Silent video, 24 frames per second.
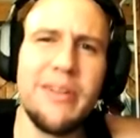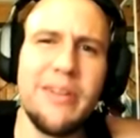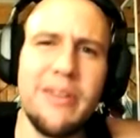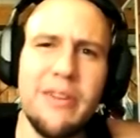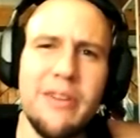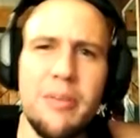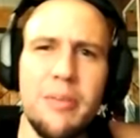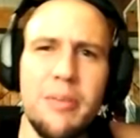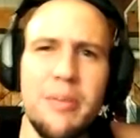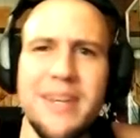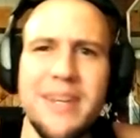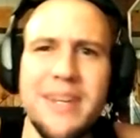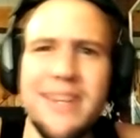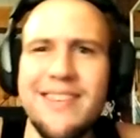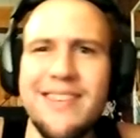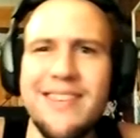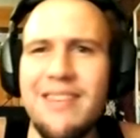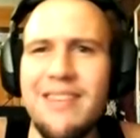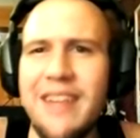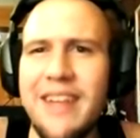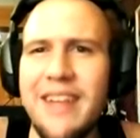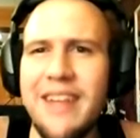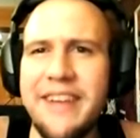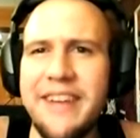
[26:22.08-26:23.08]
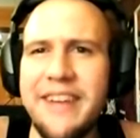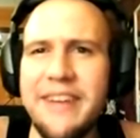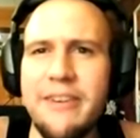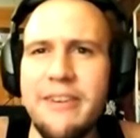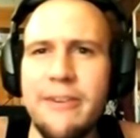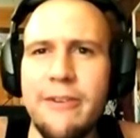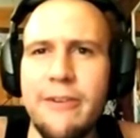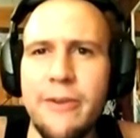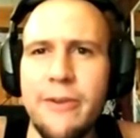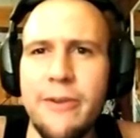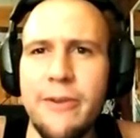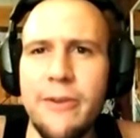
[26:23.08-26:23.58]
did get bullied a little bit in the
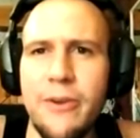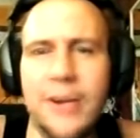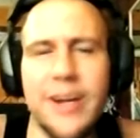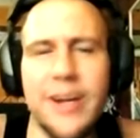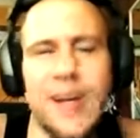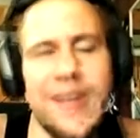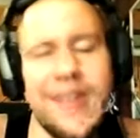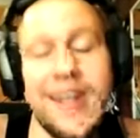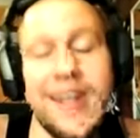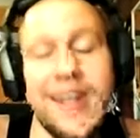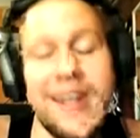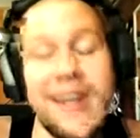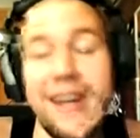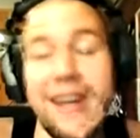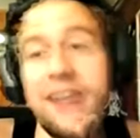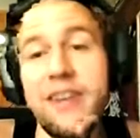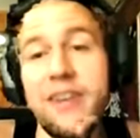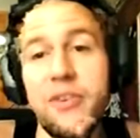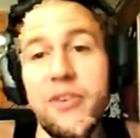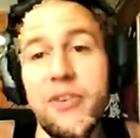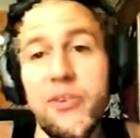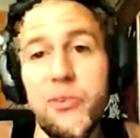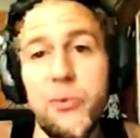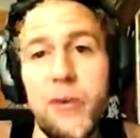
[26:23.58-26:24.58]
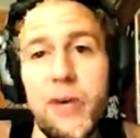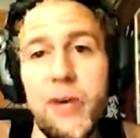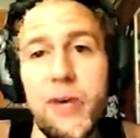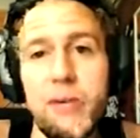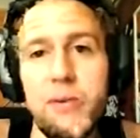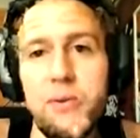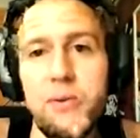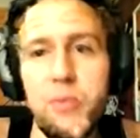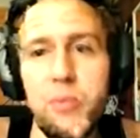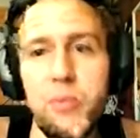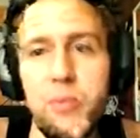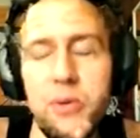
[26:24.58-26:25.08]
later grades, like in high
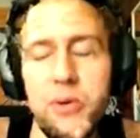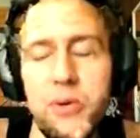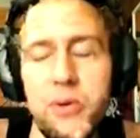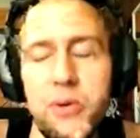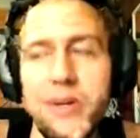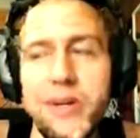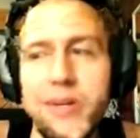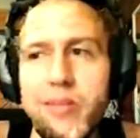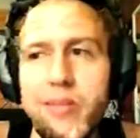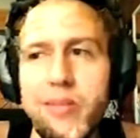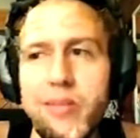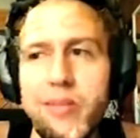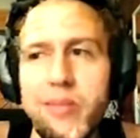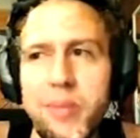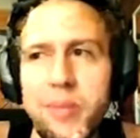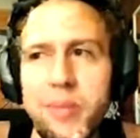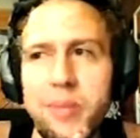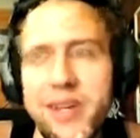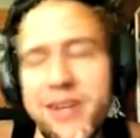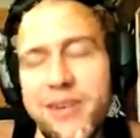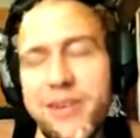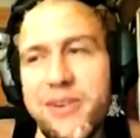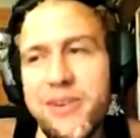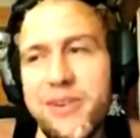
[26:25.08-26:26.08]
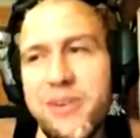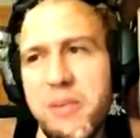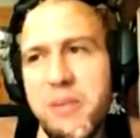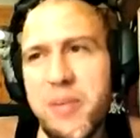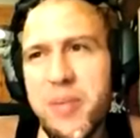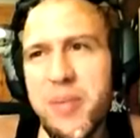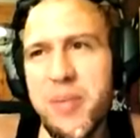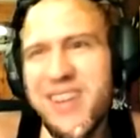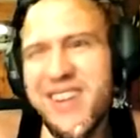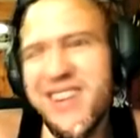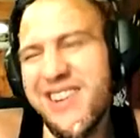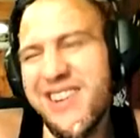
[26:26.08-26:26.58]
school. I was bullied a bit.
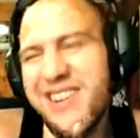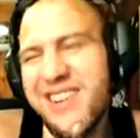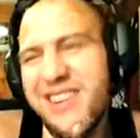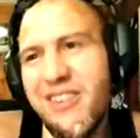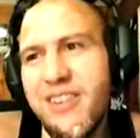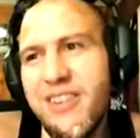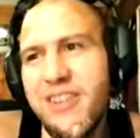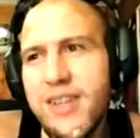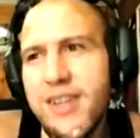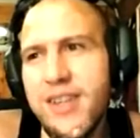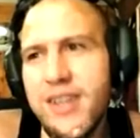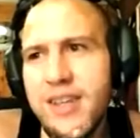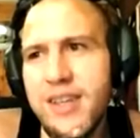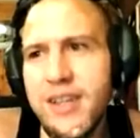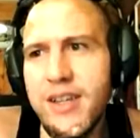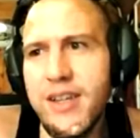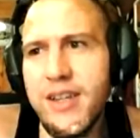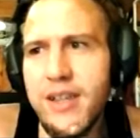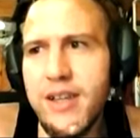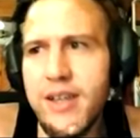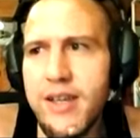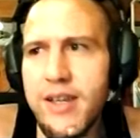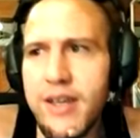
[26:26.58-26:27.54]
It wasn't a big deal.